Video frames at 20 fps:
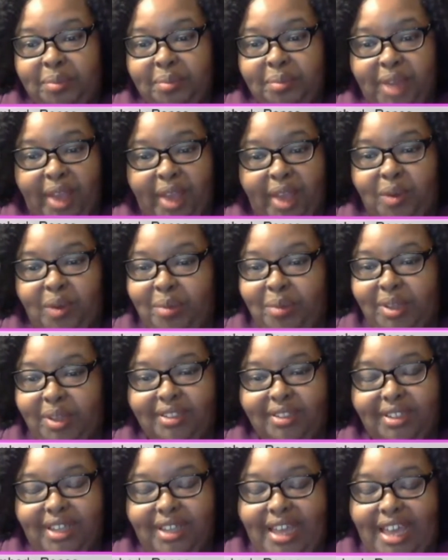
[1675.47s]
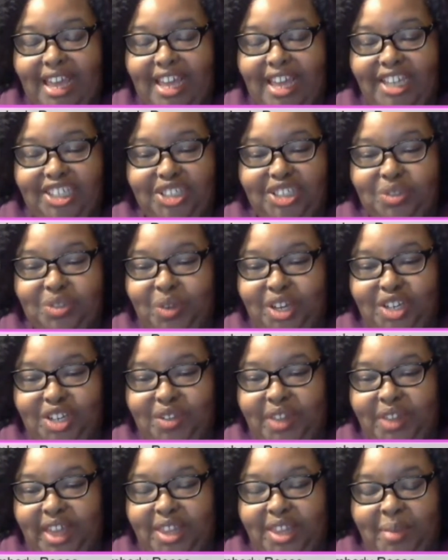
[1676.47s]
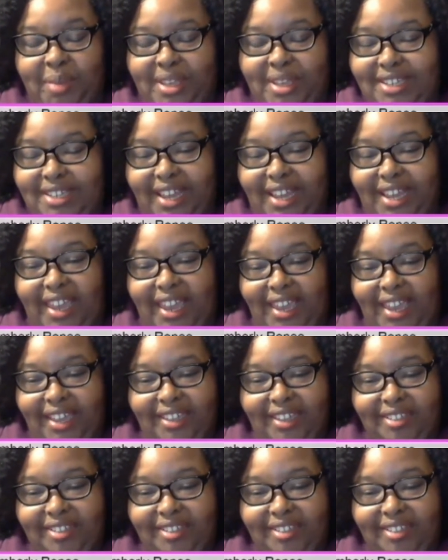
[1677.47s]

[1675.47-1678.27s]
black women, just want to do that the best that I can.